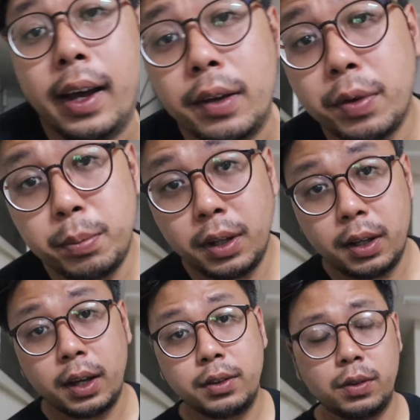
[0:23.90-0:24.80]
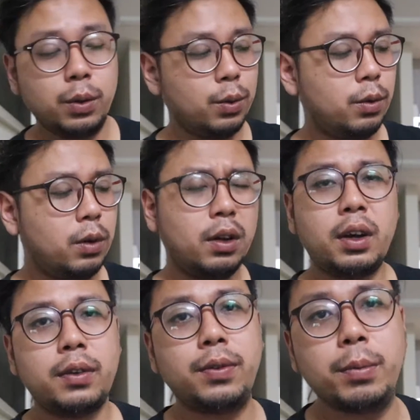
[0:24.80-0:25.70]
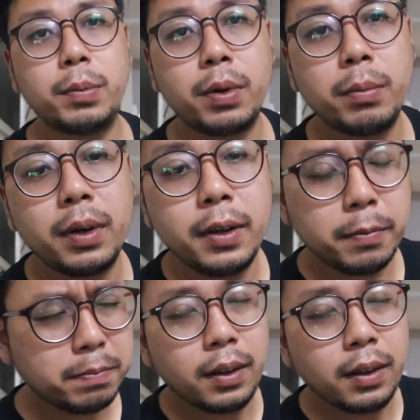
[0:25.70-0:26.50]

have a meeting at 2 at Subang Permai.